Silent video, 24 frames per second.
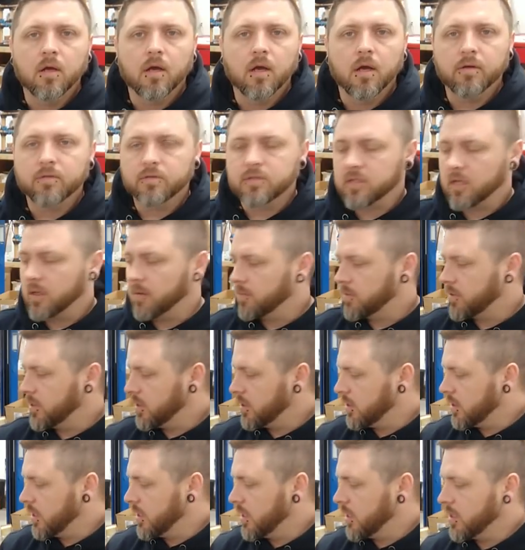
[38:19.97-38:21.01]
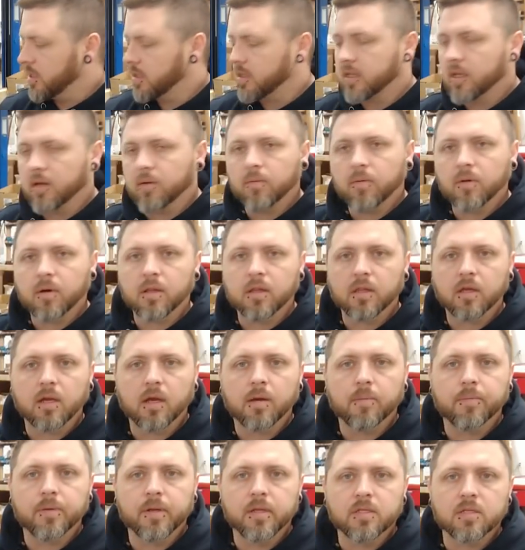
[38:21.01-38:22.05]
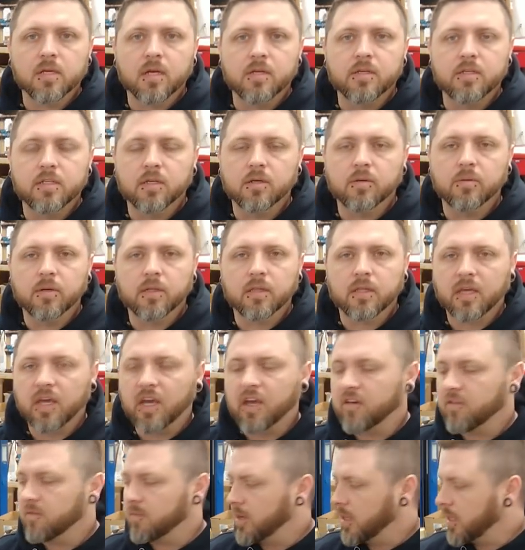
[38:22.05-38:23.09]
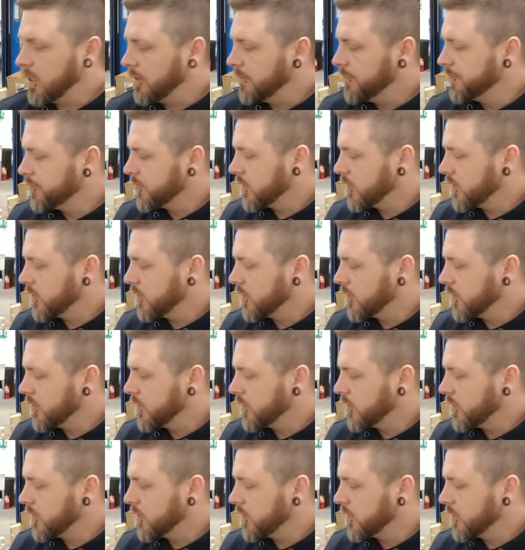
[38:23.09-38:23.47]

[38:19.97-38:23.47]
of something that, that one of the companies I deal with gave me.